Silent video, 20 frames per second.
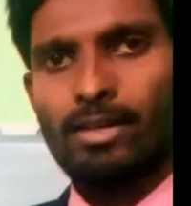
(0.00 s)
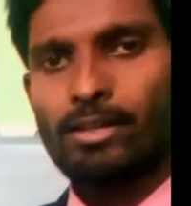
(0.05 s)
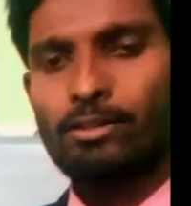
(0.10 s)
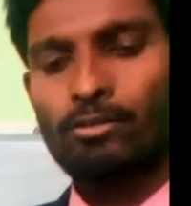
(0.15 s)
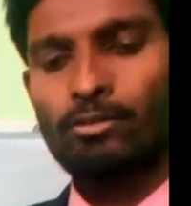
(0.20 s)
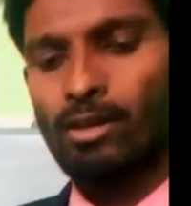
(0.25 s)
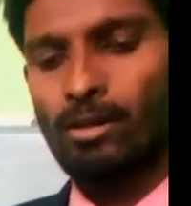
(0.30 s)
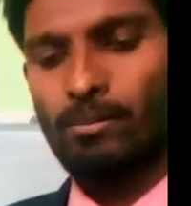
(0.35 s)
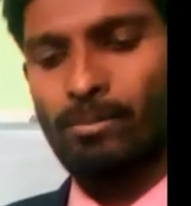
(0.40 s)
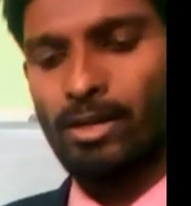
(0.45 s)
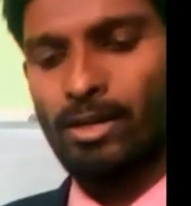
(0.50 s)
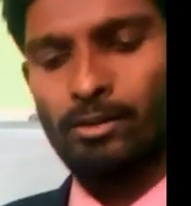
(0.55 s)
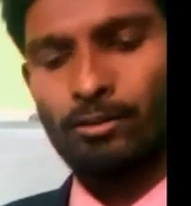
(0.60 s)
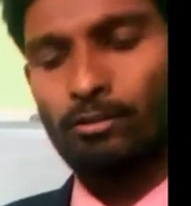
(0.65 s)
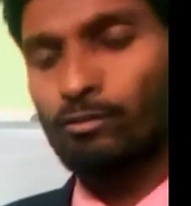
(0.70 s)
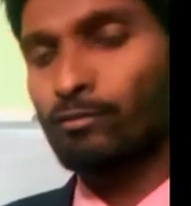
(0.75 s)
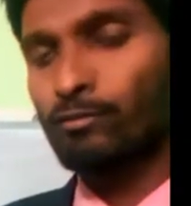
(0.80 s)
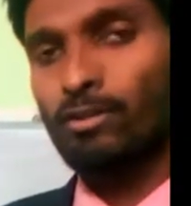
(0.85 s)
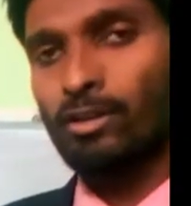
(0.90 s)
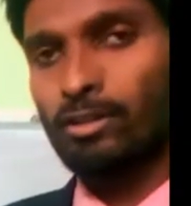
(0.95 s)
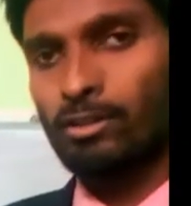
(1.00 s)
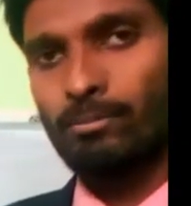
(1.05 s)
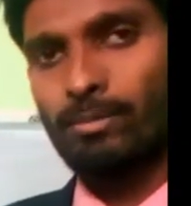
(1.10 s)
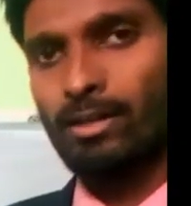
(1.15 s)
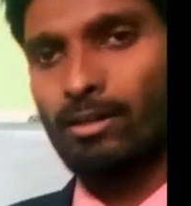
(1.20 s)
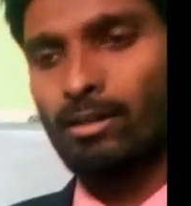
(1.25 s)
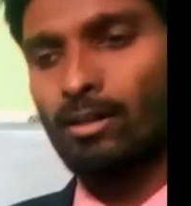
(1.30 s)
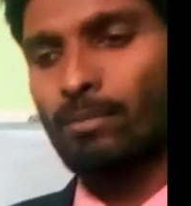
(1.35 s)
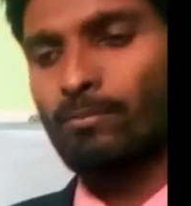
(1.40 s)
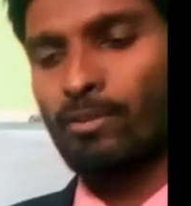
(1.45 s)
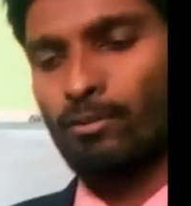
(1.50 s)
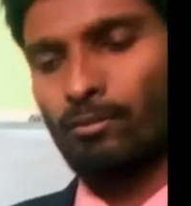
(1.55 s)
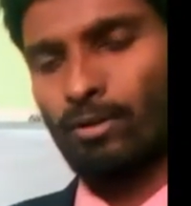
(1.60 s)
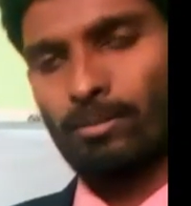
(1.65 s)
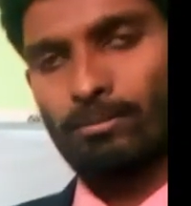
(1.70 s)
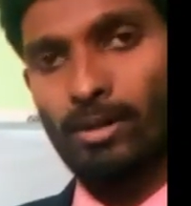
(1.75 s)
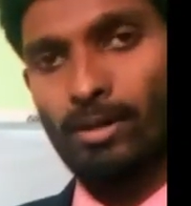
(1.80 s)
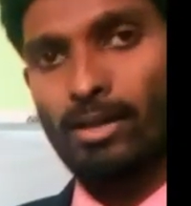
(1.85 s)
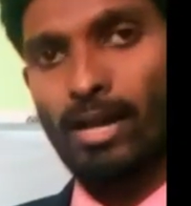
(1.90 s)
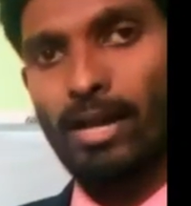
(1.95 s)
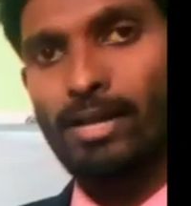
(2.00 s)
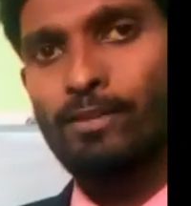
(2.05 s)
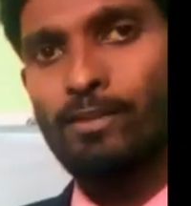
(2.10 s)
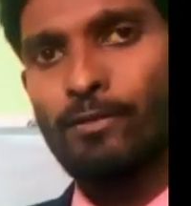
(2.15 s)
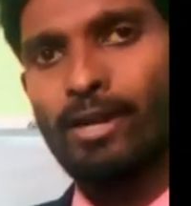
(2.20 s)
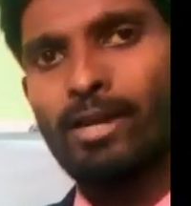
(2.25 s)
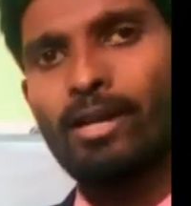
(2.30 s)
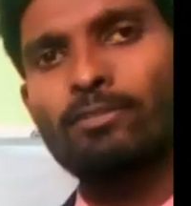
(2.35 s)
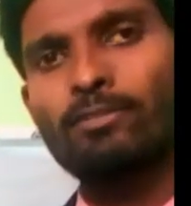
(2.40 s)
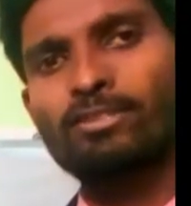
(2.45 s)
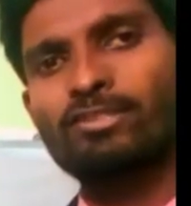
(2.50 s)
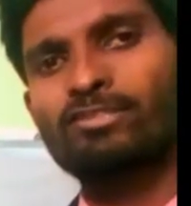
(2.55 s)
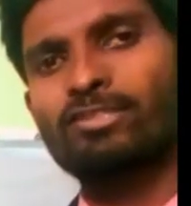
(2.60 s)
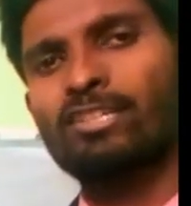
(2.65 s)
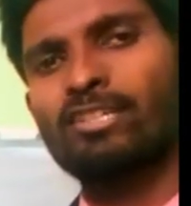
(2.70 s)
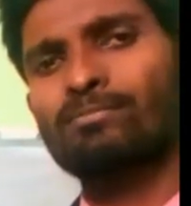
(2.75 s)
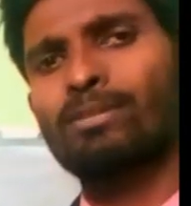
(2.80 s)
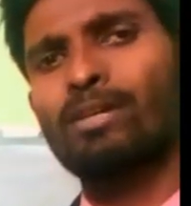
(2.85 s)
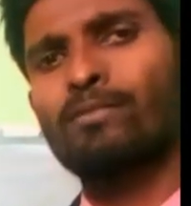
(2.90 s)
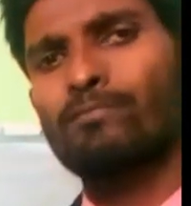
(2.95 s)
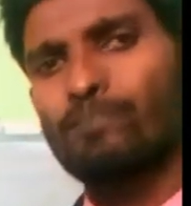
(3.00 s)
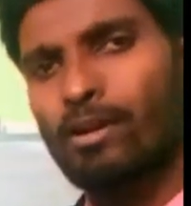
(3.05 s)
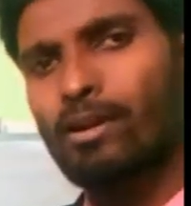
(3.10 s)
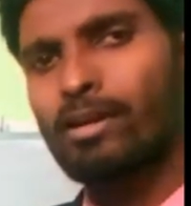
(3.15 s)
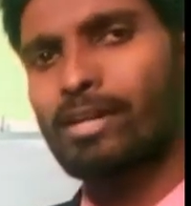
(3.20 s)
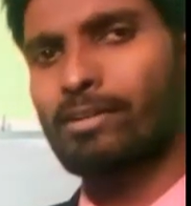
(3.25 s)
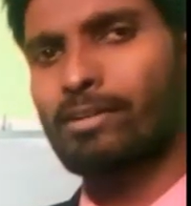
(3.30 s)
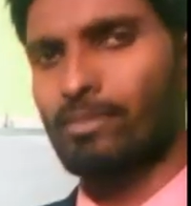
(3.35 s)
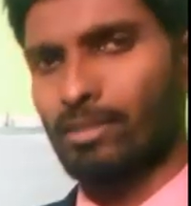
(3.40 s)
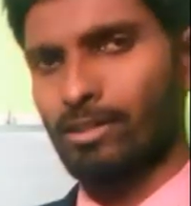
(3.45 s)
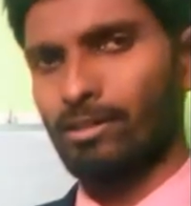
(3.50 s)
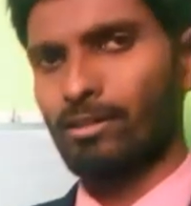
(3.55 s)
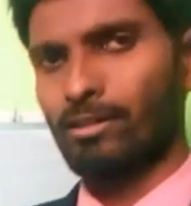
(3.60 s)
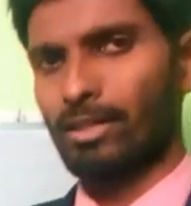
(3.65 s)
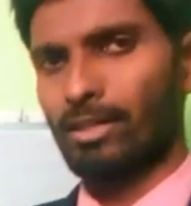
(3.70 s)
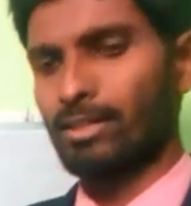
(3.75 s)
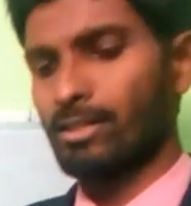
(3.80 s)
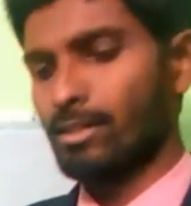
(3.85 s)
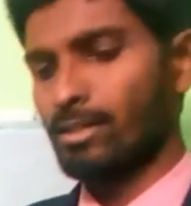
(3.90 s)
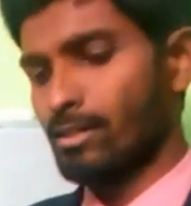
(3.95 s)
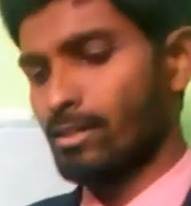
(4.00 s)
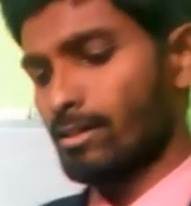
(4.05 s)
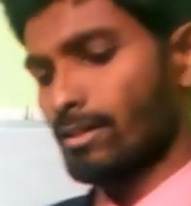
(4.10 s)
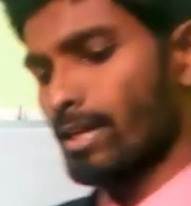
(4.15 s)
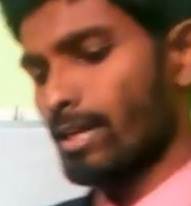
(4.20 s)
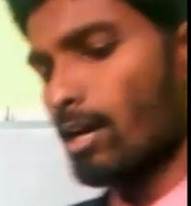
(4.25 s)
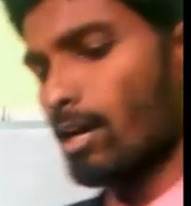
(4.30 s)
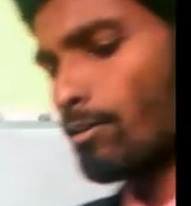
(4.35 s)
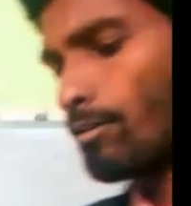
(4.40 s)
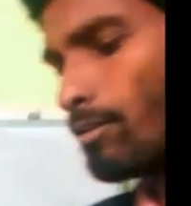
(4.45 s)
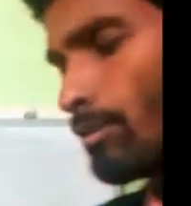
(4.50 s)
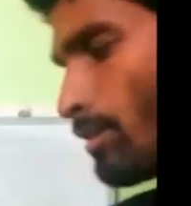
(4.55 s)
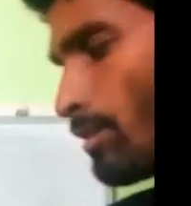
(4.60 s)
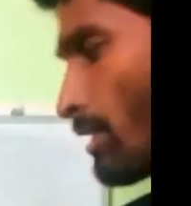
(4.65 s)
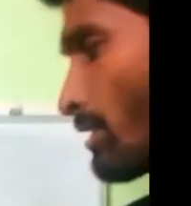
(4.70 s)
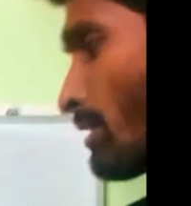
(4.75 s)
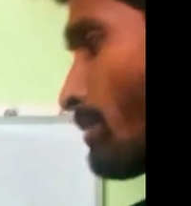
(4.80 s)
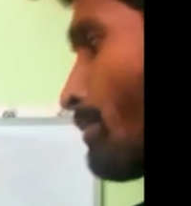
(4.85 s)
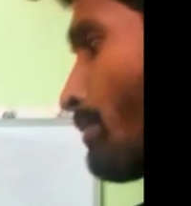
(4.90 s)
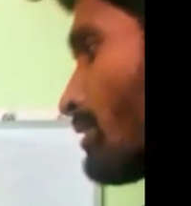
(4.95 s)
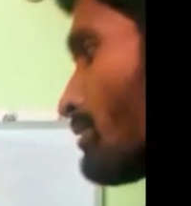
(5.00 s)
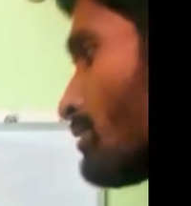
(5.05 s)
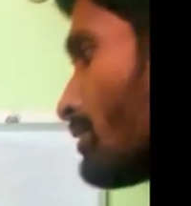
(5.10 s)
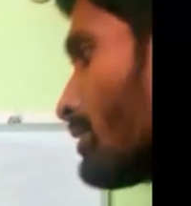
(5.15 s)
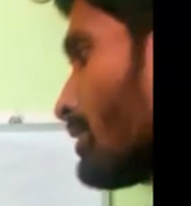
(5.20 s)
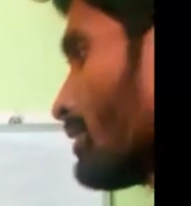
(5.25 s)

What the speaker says: it could not be a useful or it could be a helpful one. But anyway, I'll just explain very clearly. Now listen back to